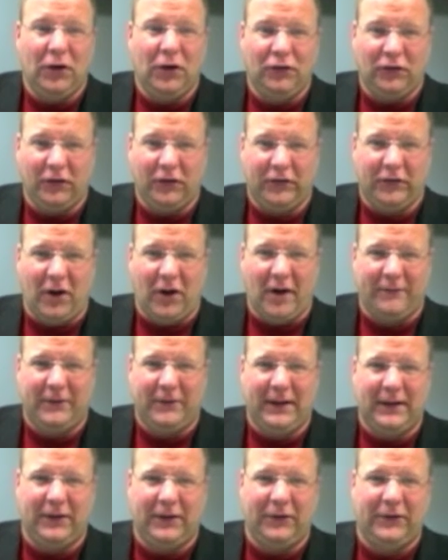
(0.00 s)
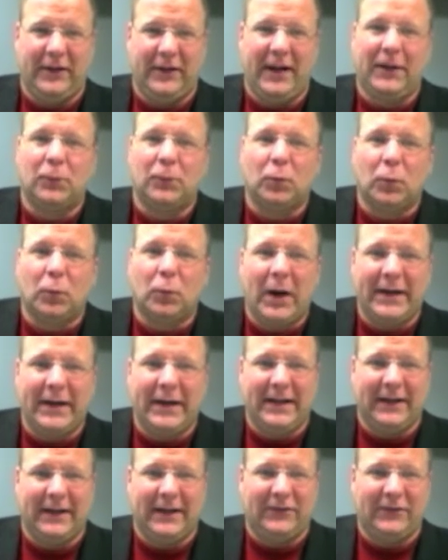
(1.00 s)
just off the interstate, right
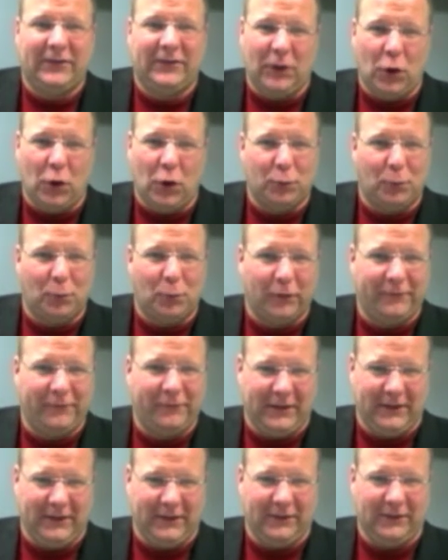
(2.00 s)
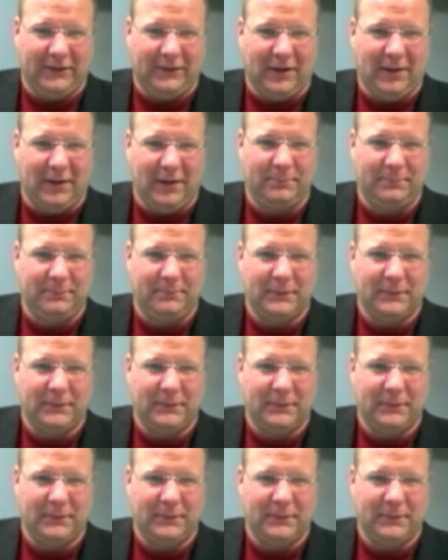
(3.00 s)
next to the Oakmore Fitness Club.